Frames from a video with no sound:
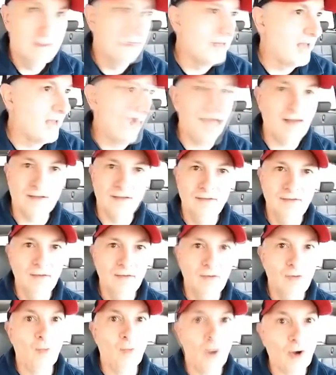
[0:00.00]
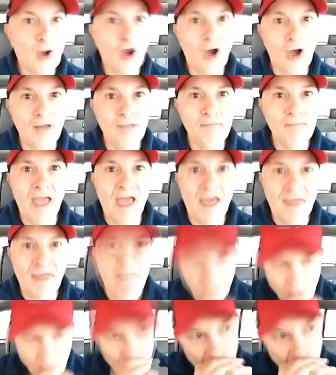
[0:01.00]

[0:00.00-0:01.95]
Not, we're on meth.